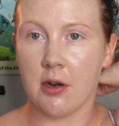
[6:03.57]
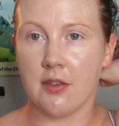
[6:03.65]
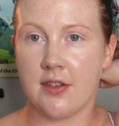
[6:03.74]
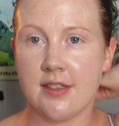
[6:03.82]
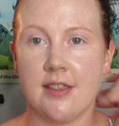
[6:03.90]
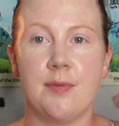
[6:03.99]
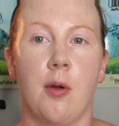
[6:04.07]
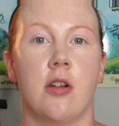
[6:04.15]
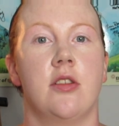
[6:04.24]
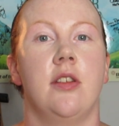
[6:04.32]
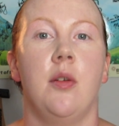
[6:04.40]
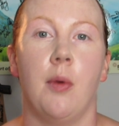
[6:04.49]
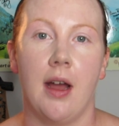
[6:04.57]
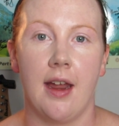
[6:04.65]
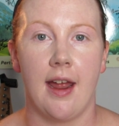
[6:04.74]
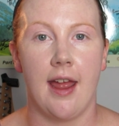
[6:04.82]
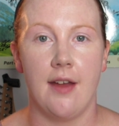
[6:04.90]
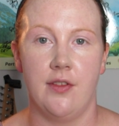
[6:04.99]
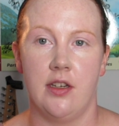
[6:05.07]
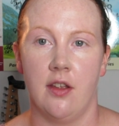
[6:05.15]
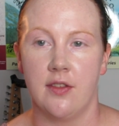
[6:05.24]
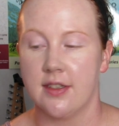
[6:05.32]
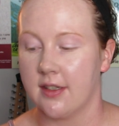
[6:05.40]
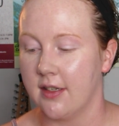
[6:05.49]
this is partially why I haven't done
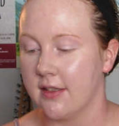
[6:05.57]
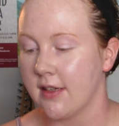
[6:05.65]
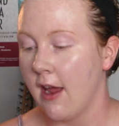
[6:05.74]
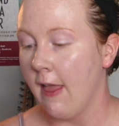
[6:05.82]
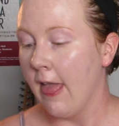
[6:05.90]
this, because